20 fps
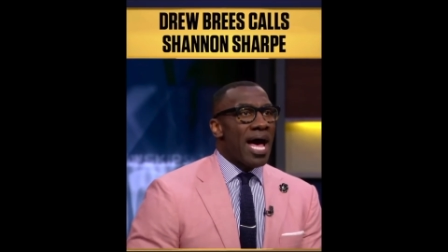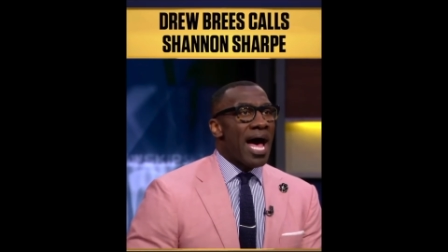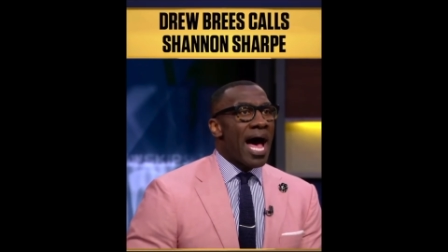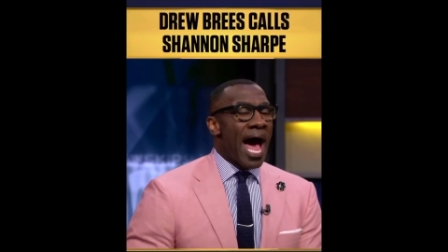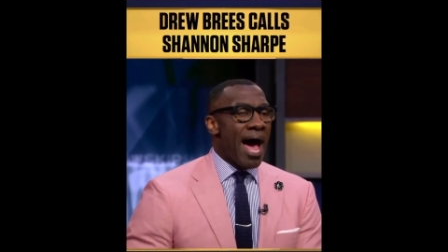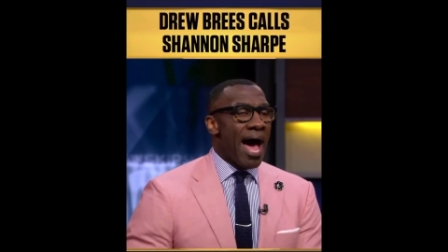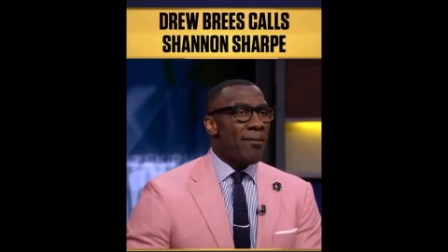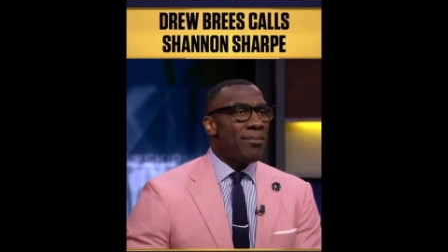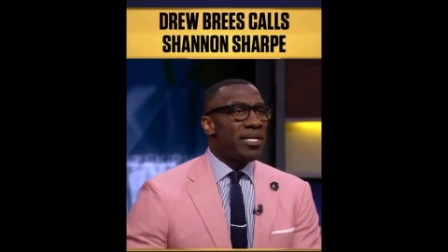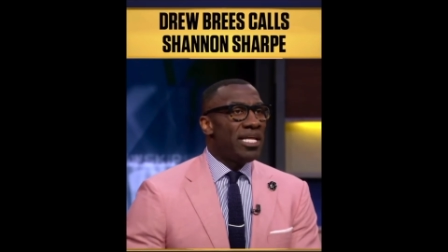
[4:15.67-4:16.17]

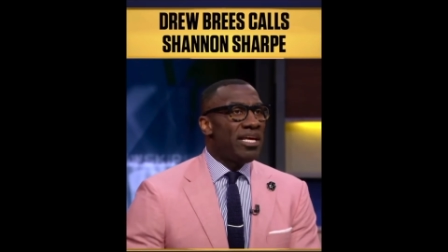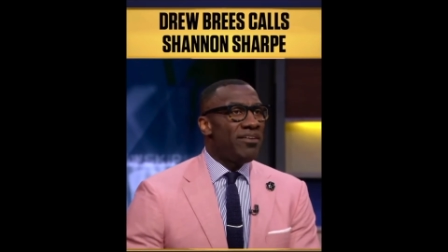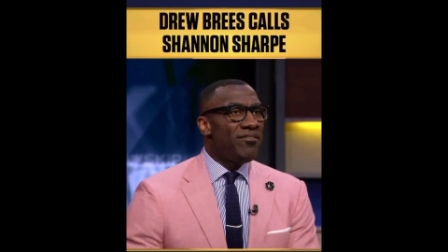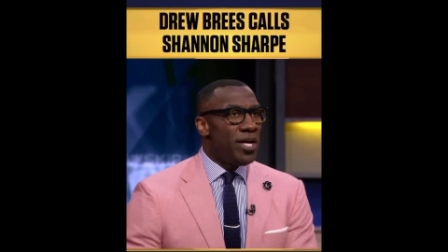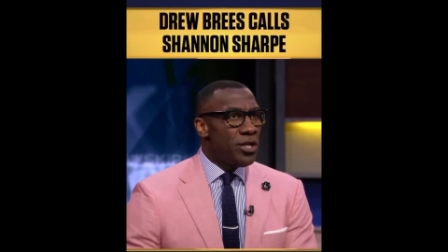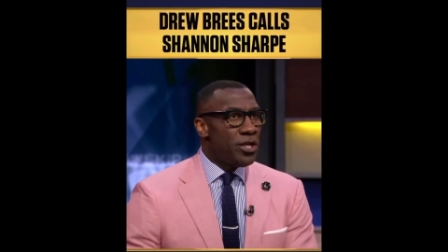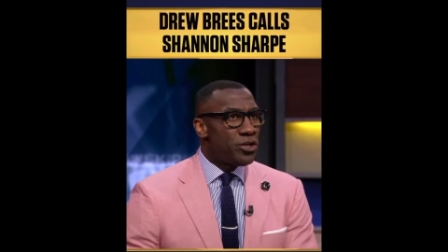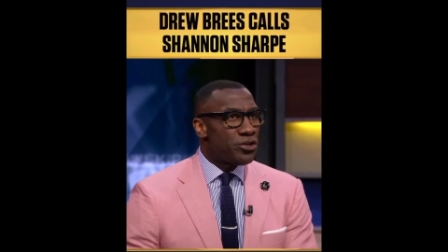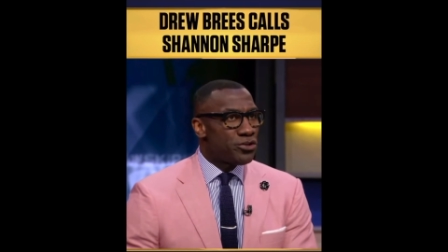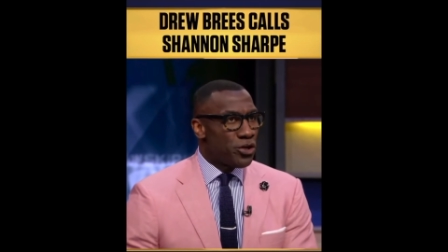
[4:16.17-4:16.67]
I believe
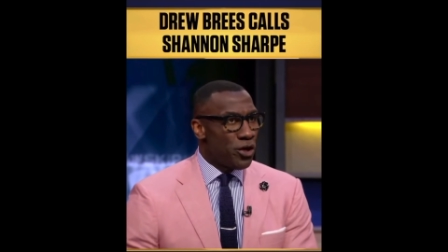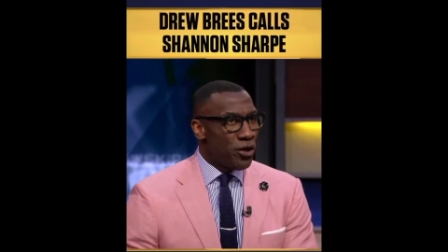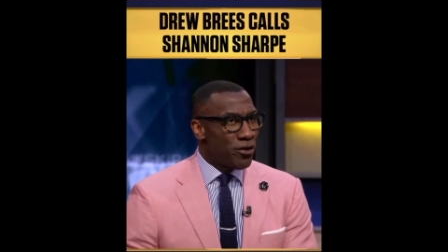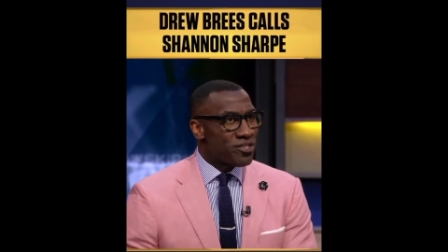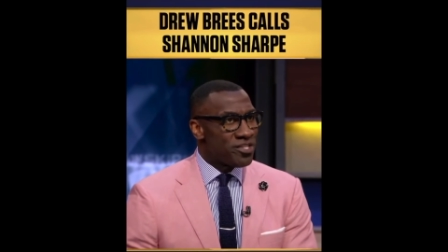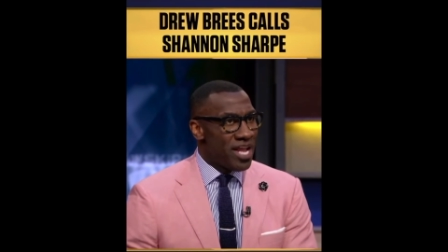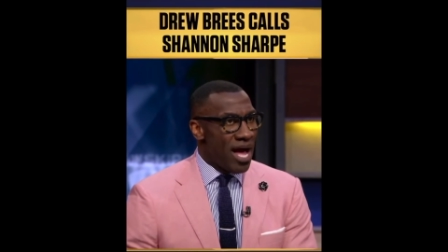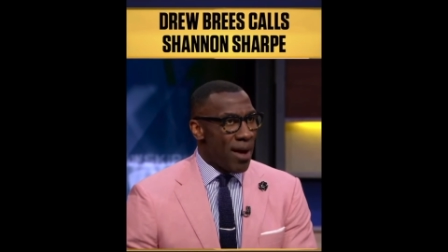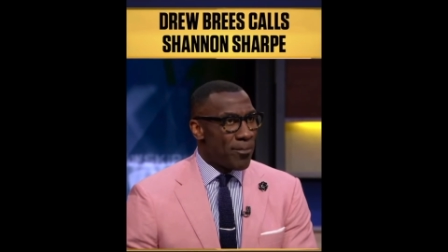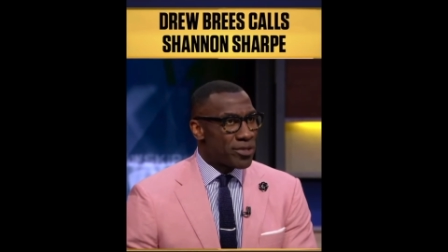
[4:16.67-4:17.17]
he
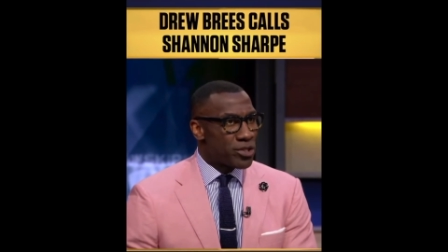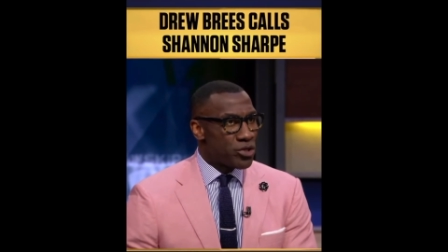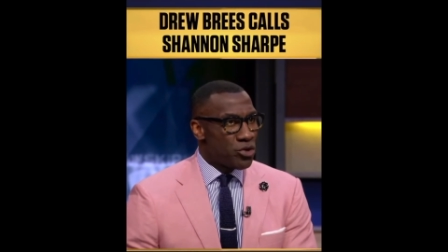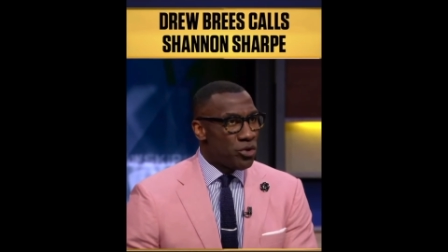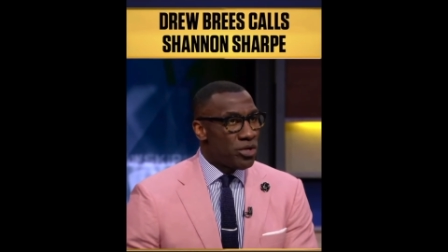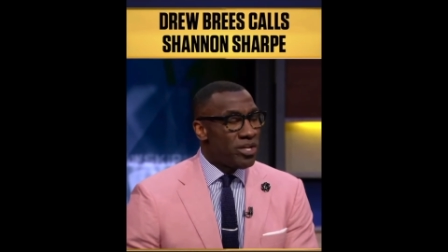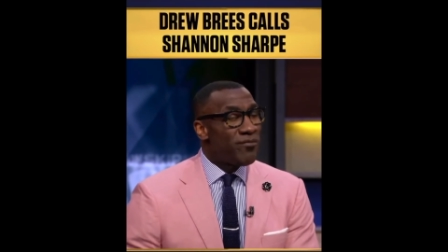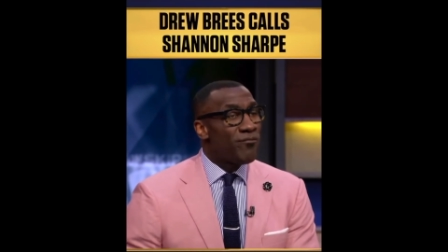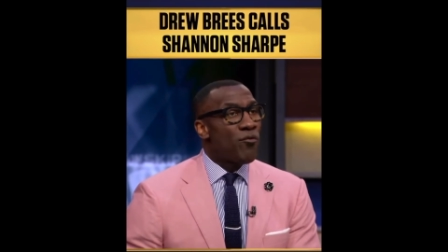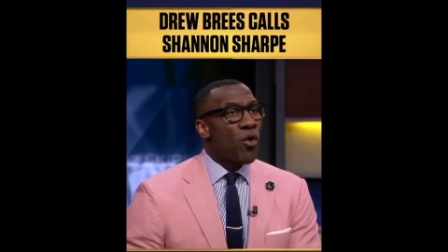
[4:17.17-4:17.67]
deserves an
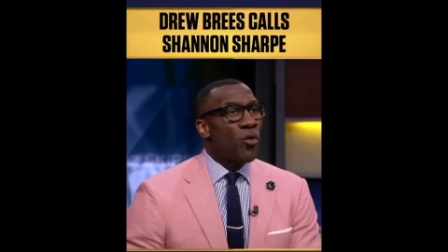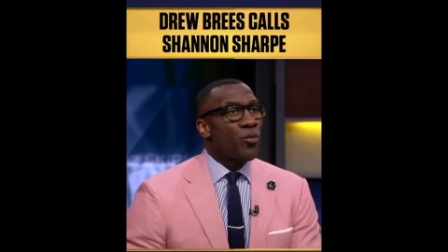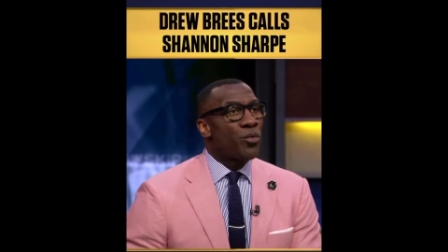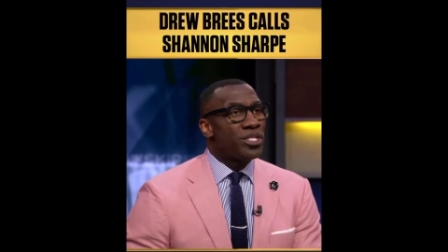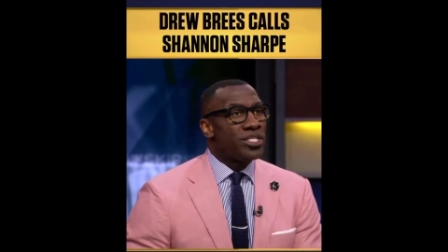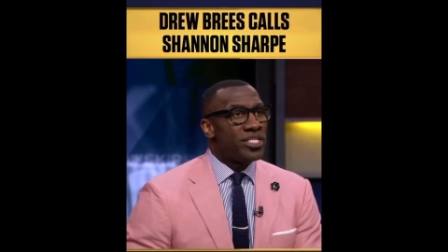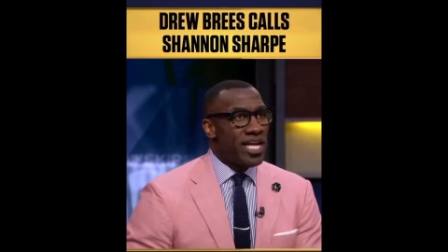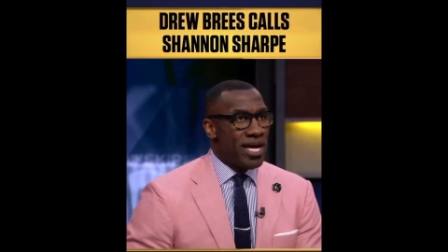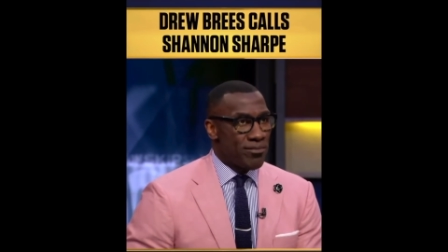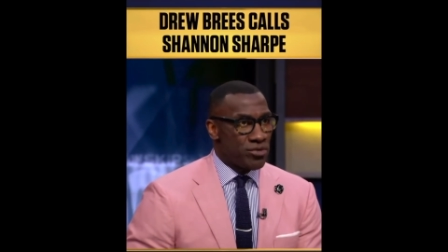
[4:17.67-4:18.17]
opportunity for
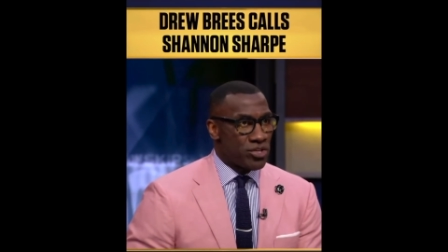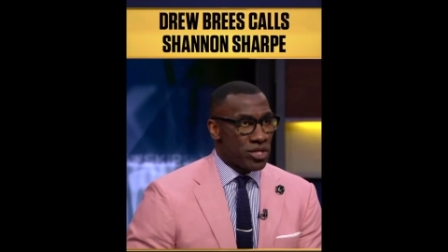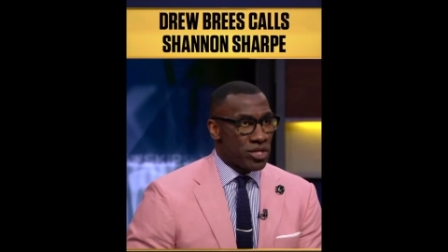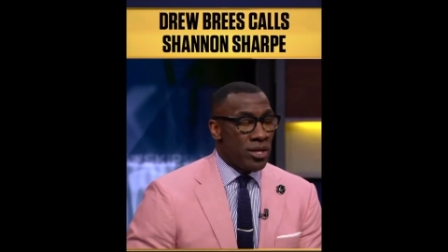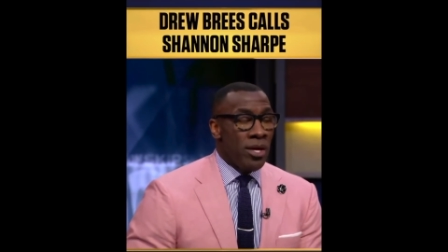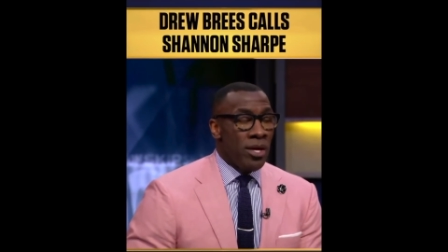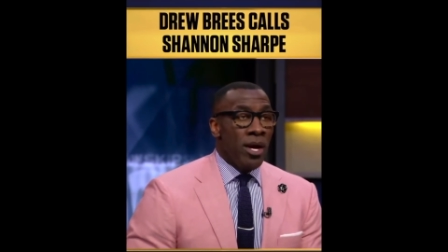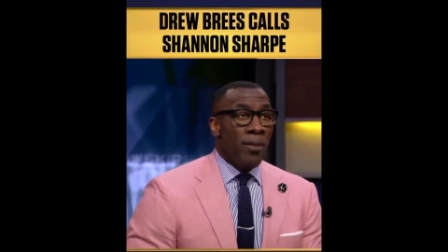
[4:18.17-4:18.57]
redemption